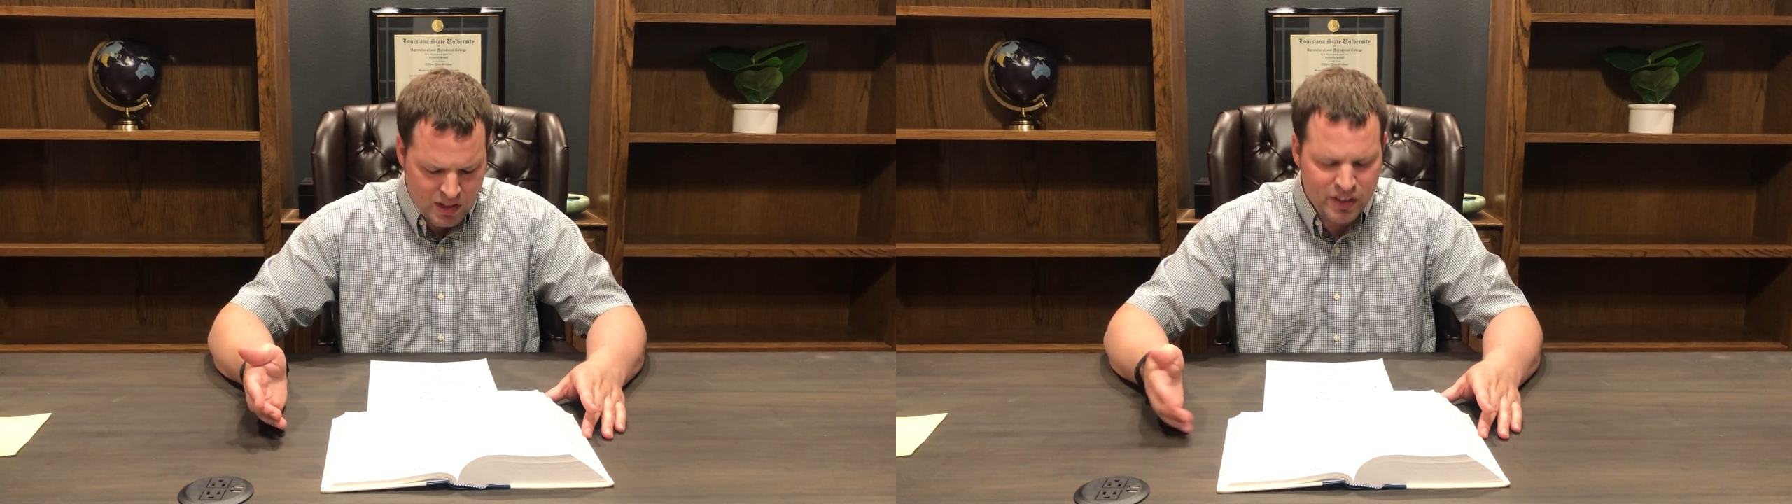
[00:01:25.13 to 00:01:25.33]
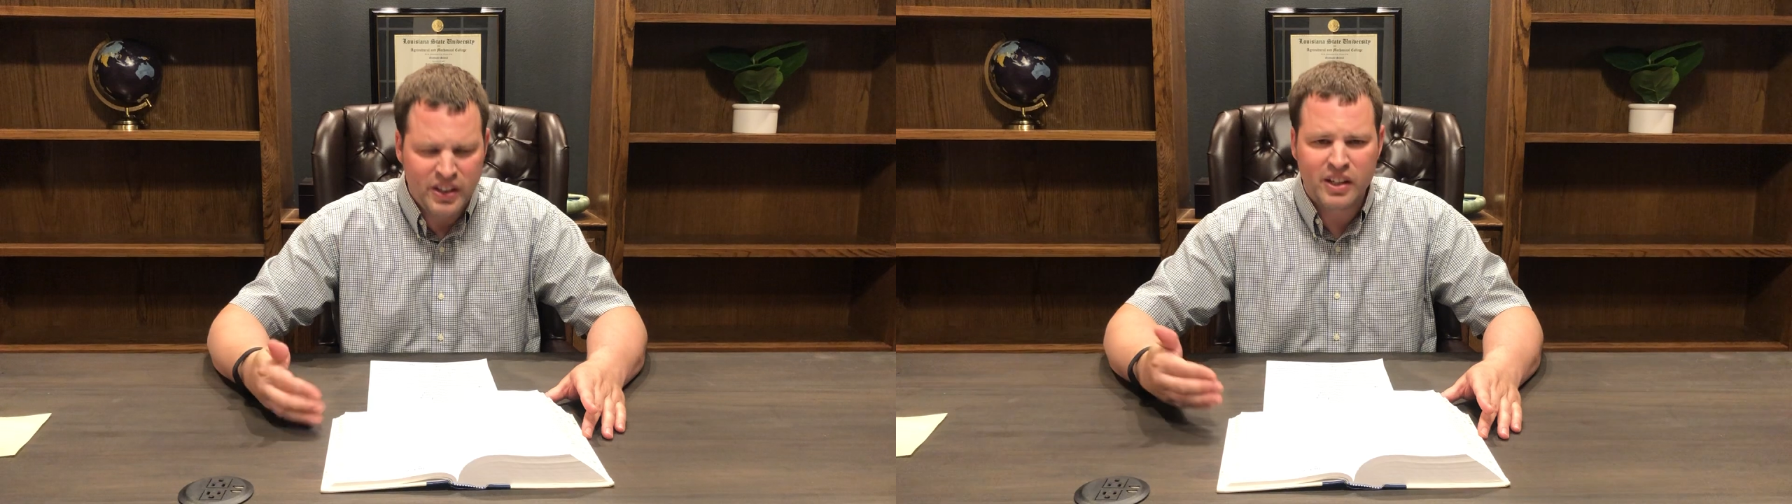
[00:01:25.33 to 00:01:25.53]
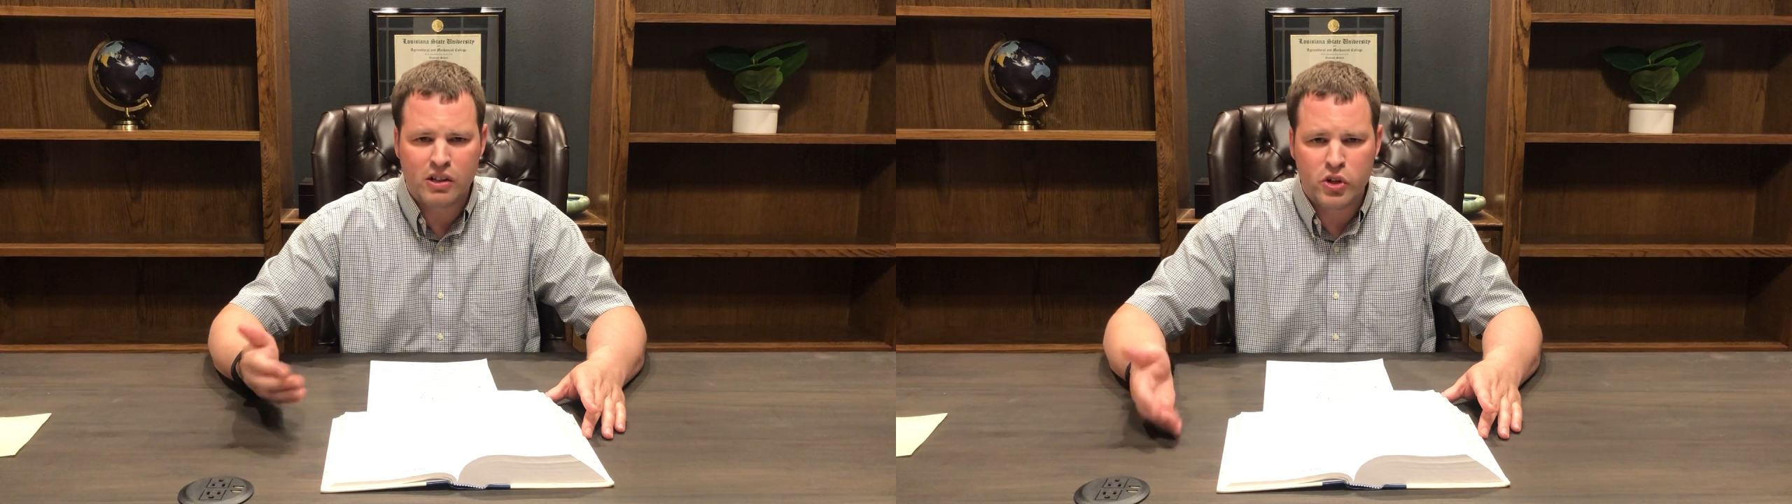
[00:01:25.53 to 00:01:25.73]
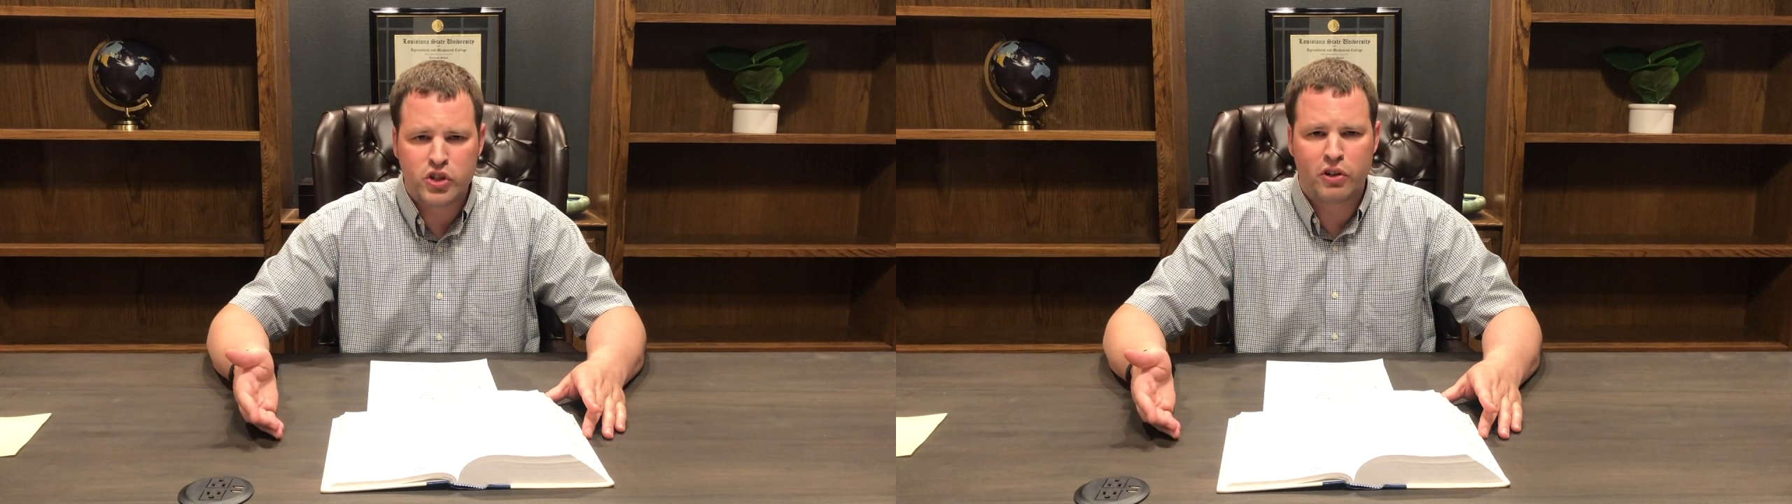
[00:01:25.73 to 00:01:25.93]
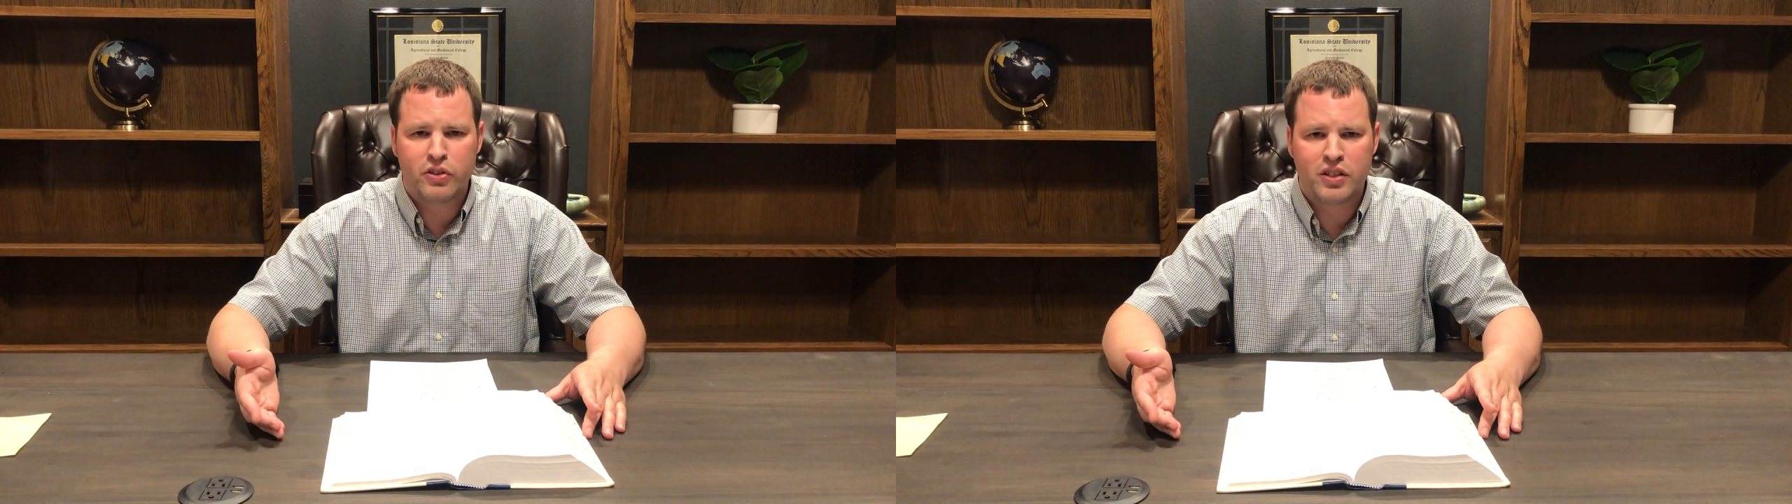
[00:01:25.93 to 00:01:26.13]
And then at our
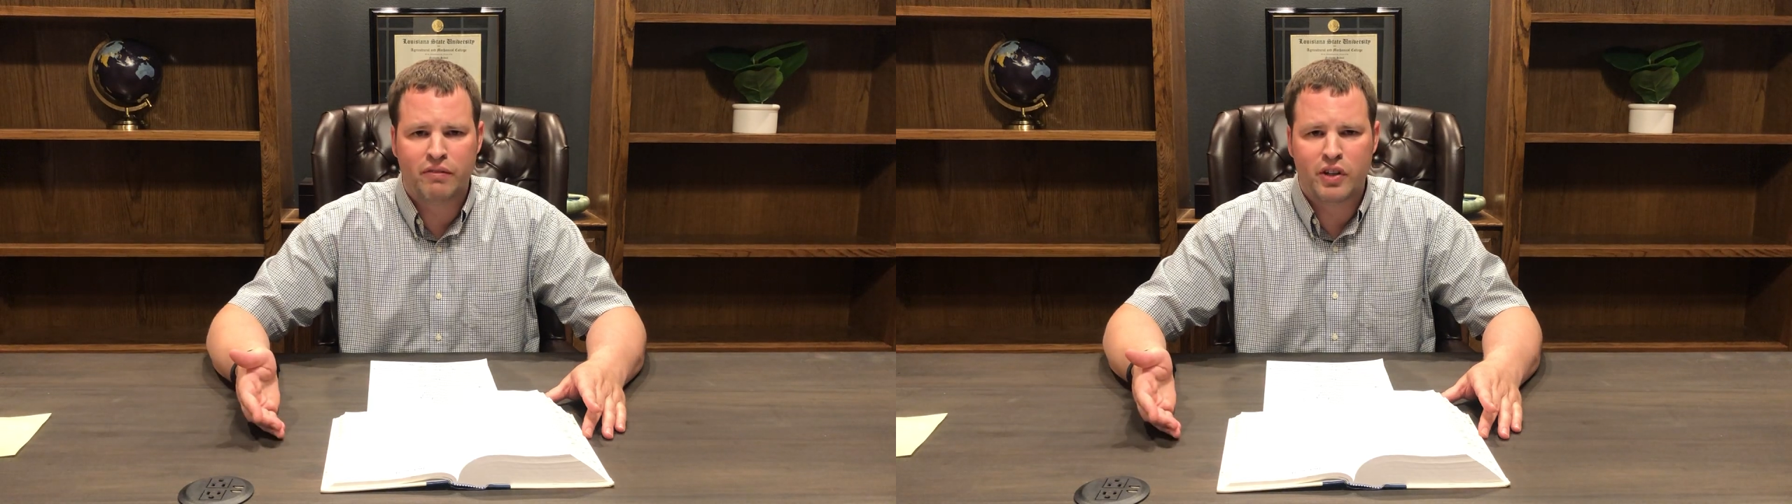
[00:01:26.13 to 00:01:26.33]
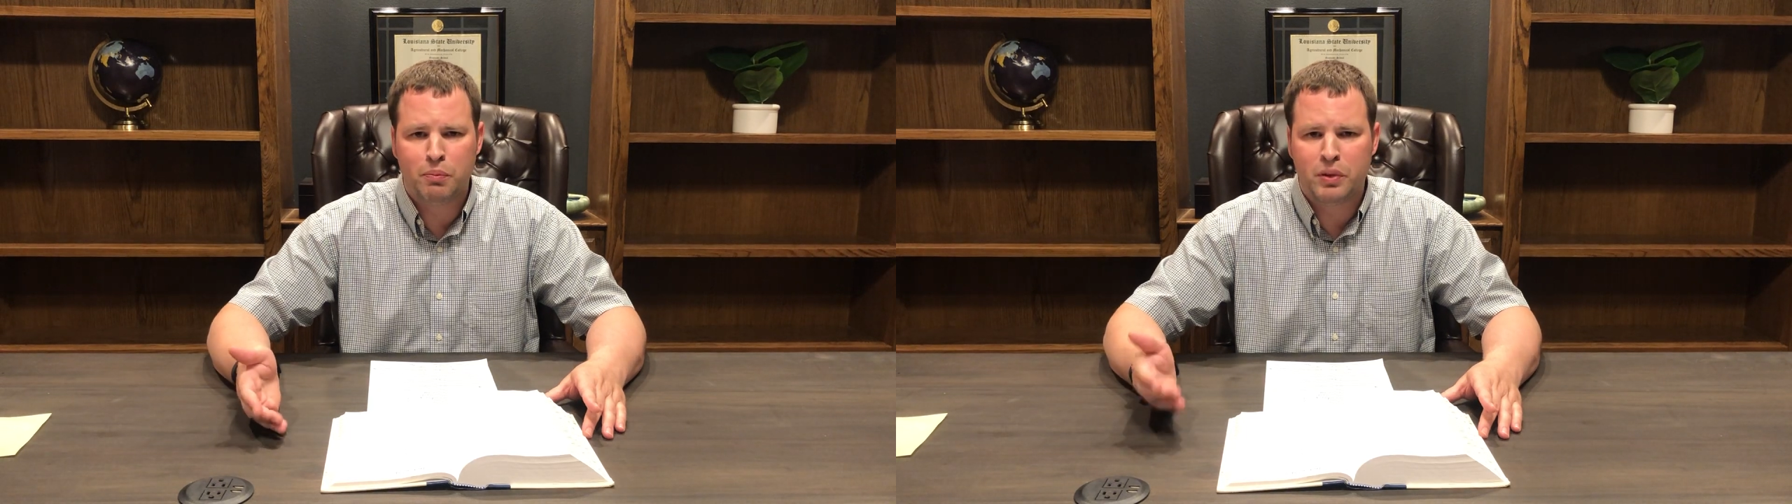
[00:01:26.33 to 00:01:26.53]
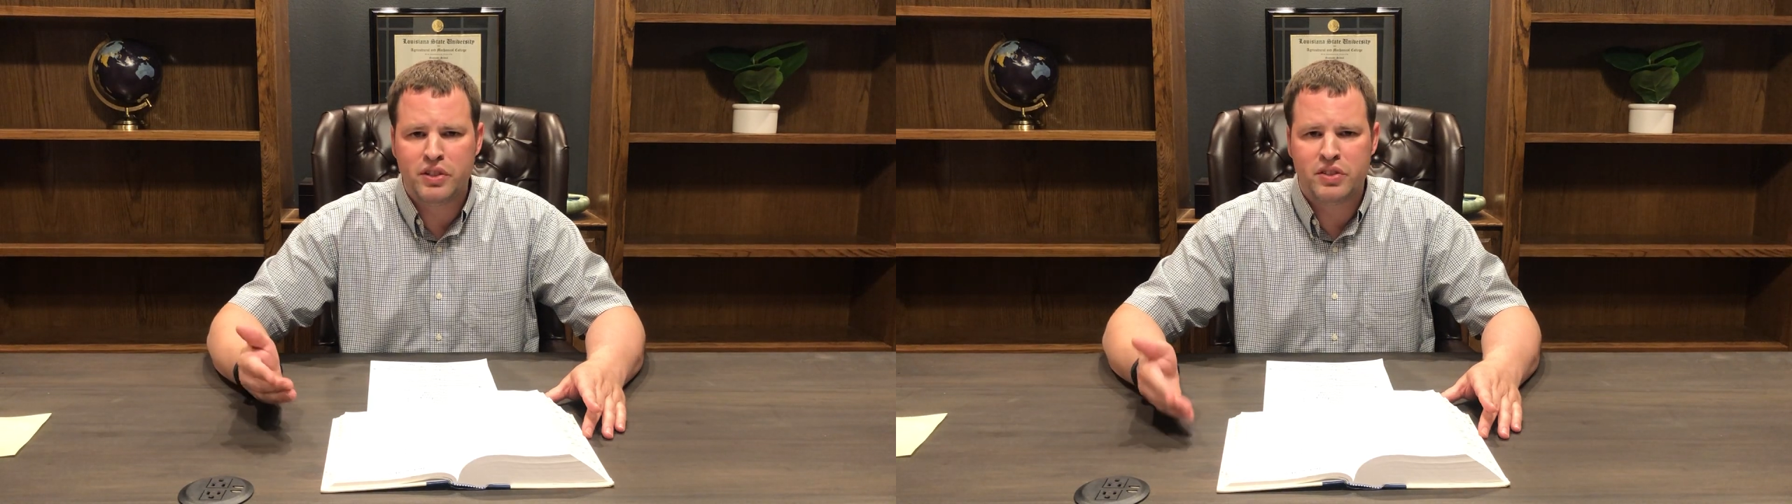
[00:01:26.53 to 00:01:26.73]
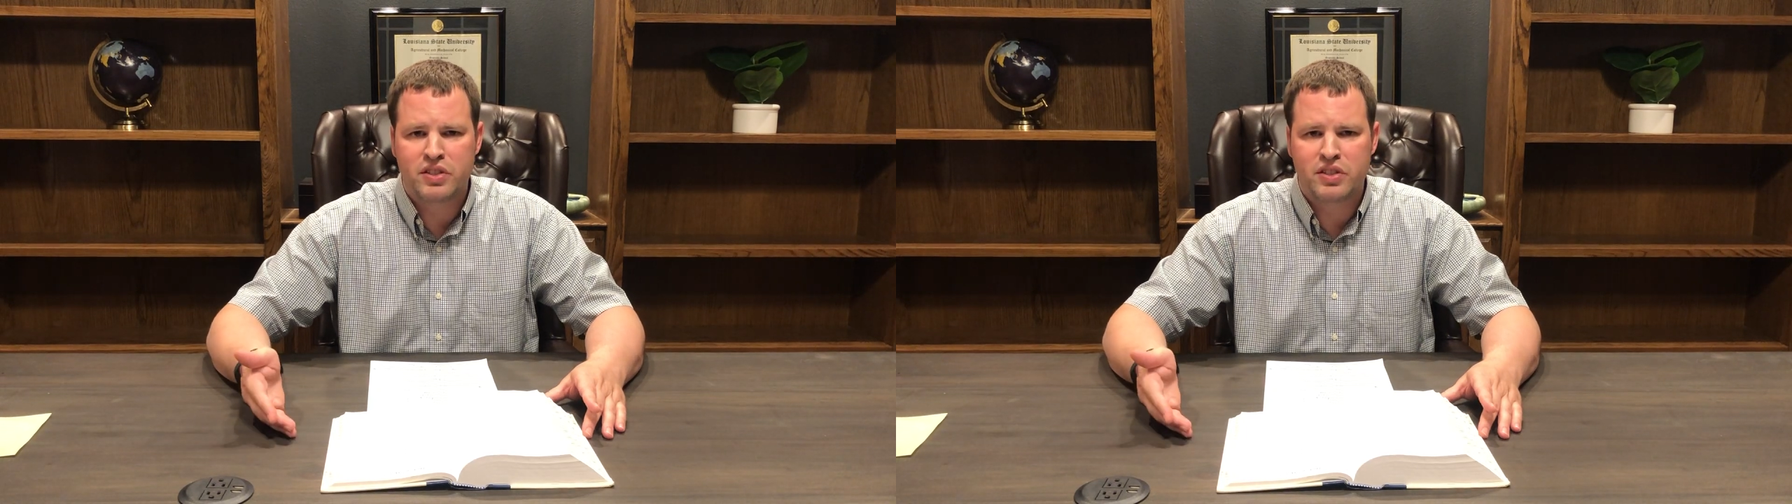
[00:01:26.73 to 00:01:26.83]
church, I'm very pleased